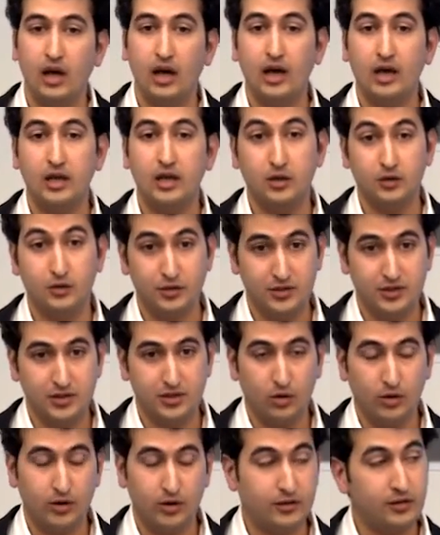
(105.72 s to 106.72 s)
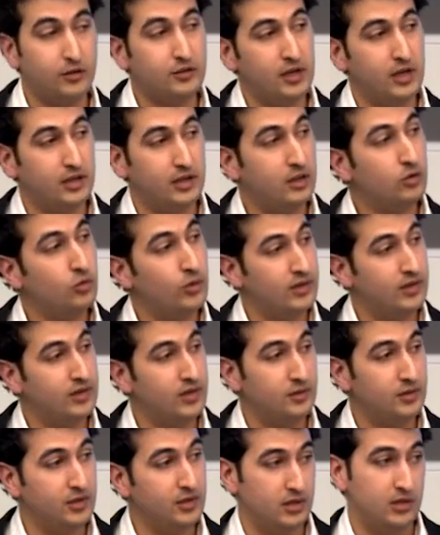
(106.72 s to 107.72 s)
used or associated with
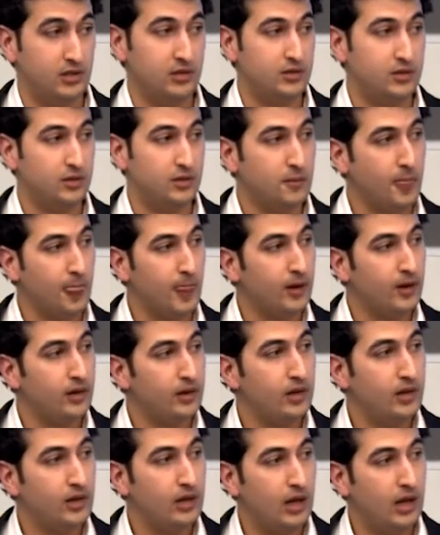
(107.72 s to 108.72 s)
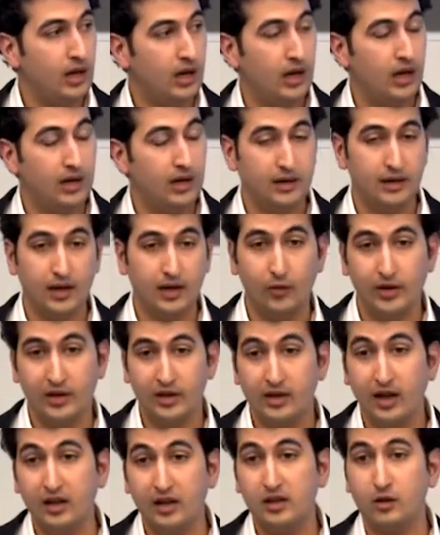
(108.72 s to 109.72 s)
subsidies. Now, in an
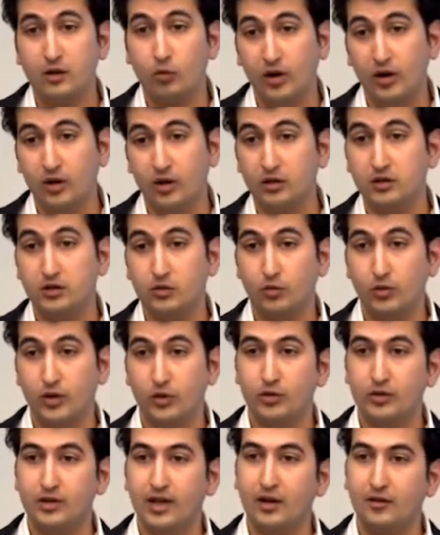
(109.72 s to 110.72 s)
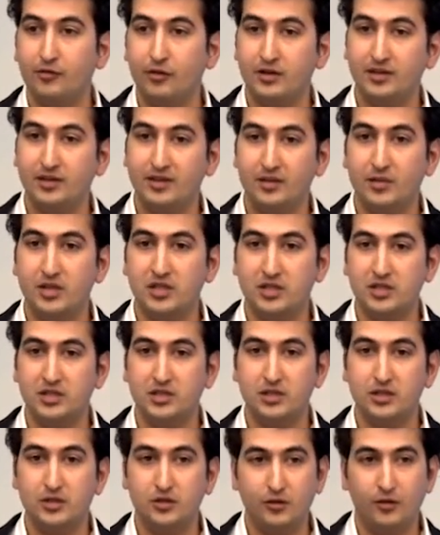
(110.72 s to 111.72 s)
ideal world, we would like for these images
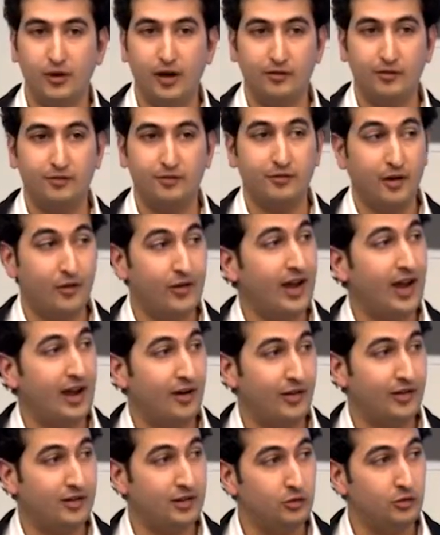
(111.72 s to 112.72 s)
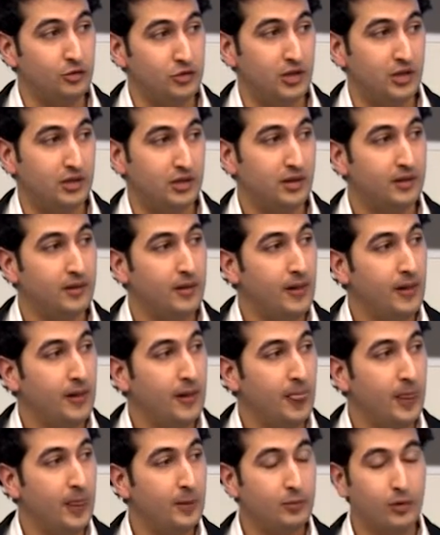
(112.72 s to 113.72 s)
to have very high resolution.
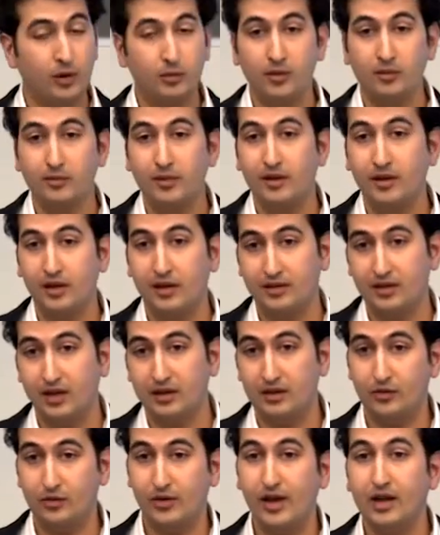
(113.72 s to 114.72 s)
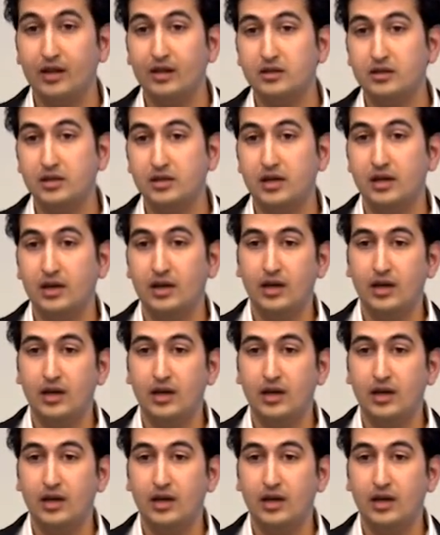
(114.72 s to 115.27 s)
The problem is that in reality,